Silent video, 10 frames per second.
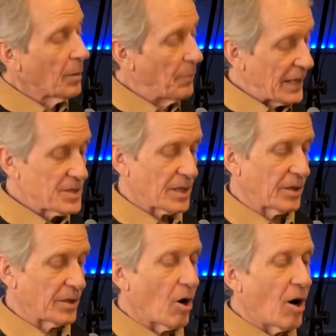
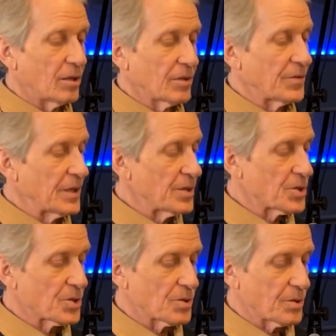Basically, all of
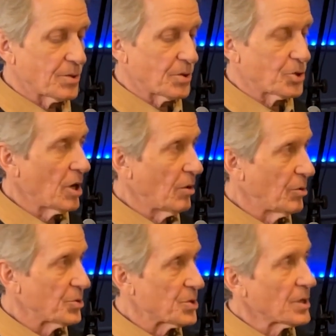these
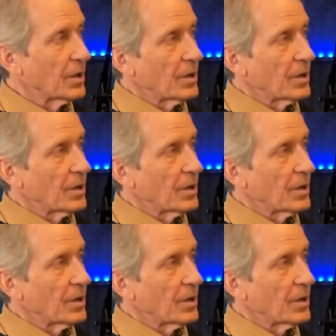tones